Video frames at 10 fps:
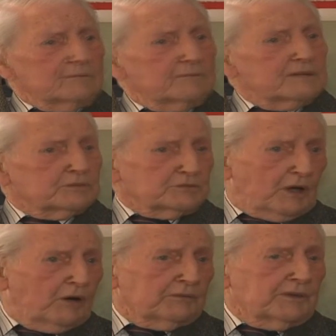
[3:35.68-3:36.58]
Vessels
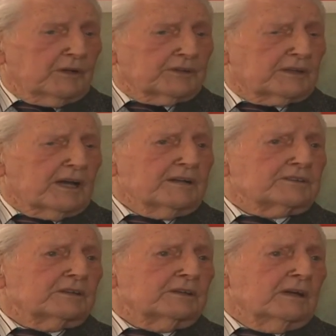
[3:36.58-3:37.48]
on the odd
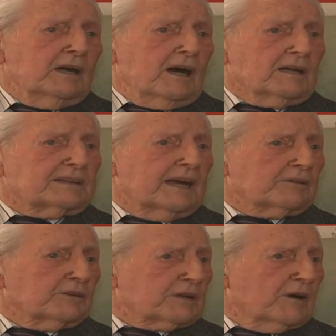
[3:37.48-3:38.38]
occasion, a
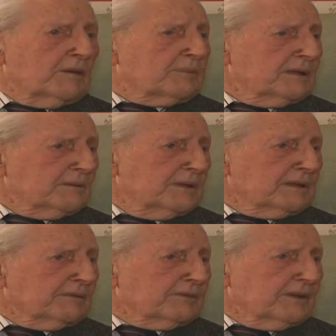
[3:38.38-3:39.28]
tanker would go up in the
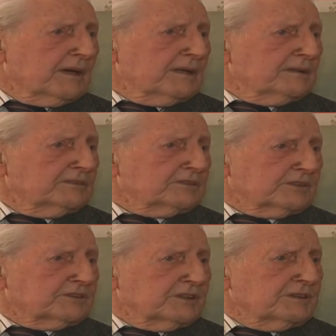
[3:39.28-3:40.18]
middle of the night, just
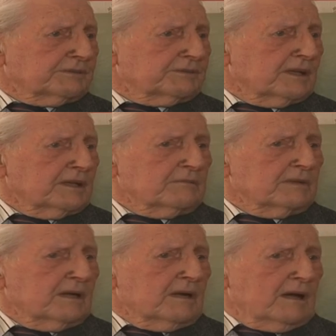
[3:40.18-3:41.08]
a sheet of flame,
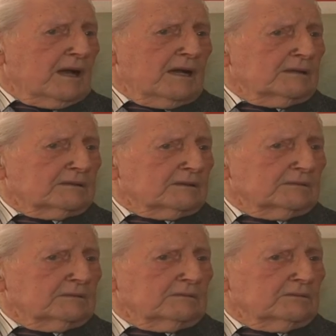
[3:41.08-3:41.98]
and there
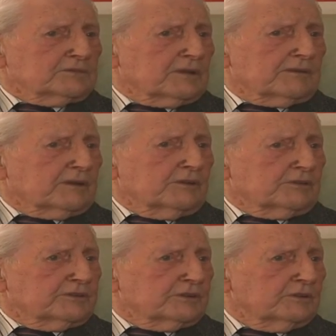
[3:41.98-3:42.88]
was nothing you
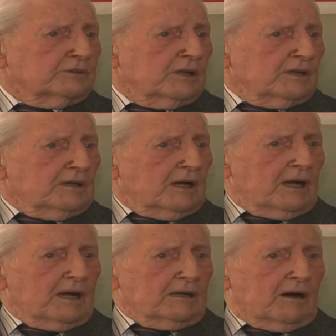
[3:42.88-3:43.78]
could do.
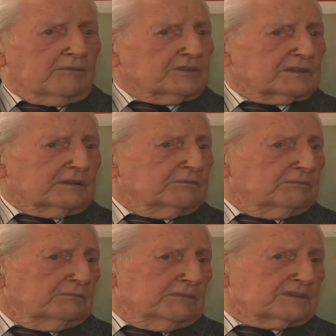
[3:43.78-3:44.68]
Obviously
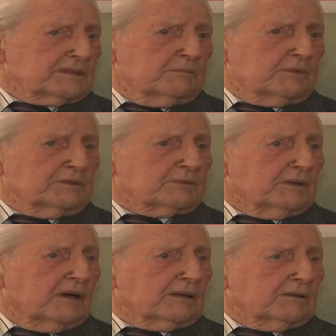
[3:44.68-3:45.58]
the submarines were
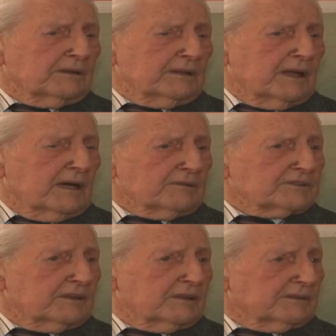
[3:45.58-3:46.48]
lying on the
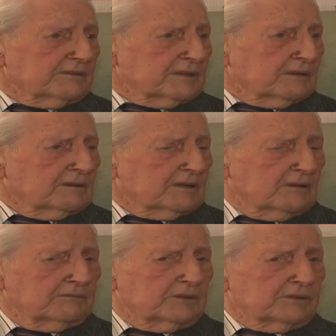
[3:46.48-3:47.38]
outside of the
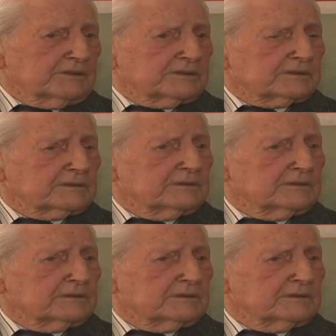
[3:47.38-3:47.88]
convoys.